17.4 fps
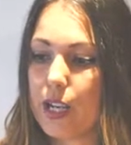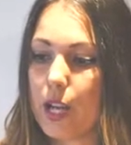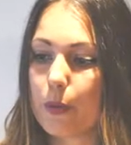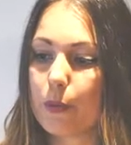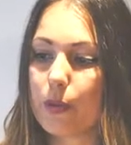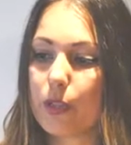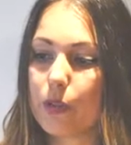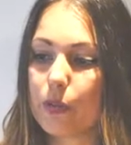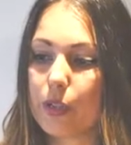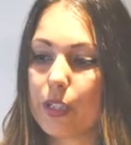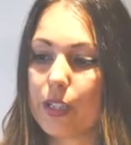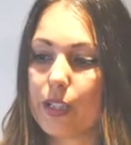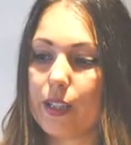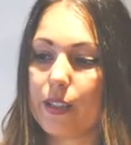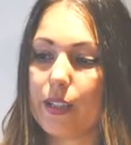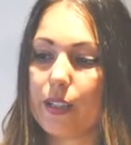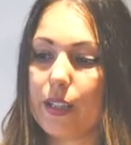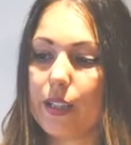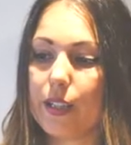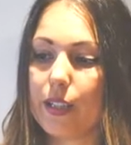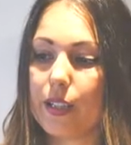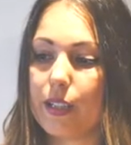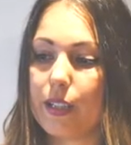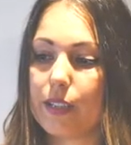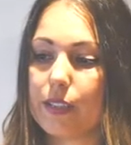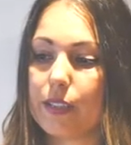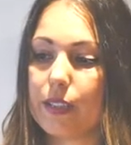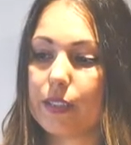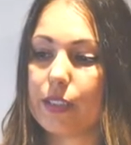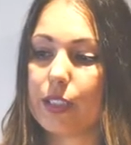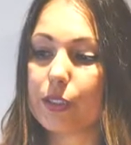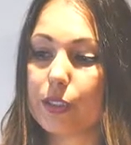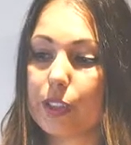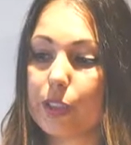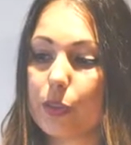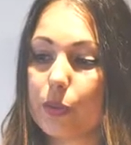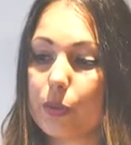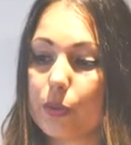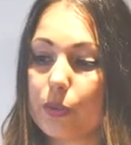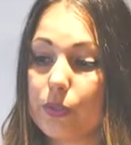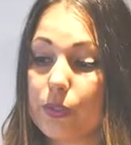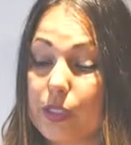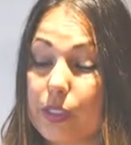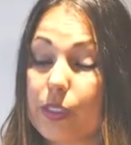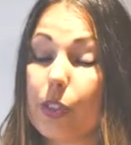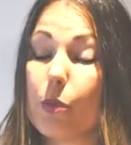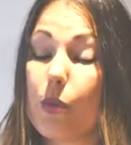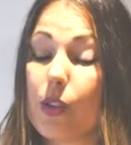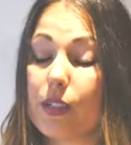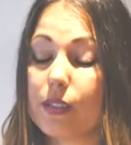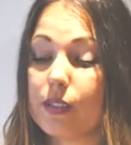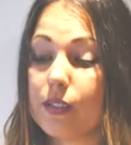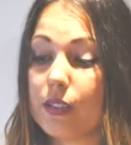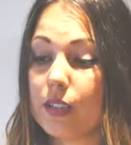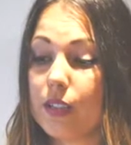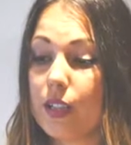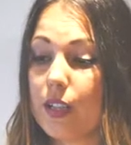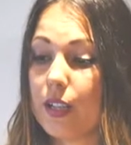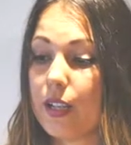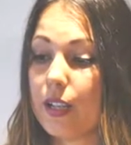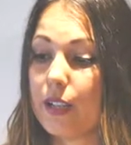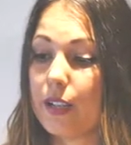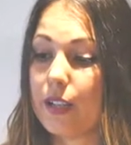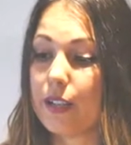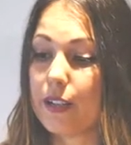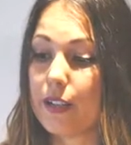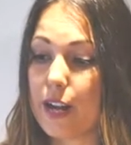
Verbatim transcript: and we're looking at the 32, 31 uh,